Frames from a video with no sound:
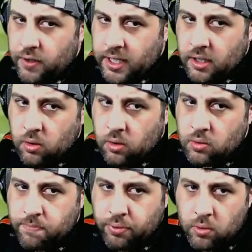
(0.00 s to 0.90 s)
calls
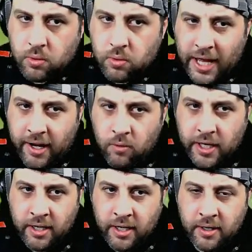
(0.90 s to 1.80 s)
ball out
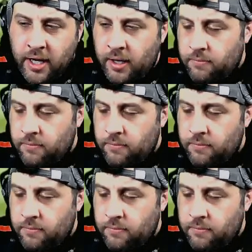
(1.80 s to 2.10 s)
and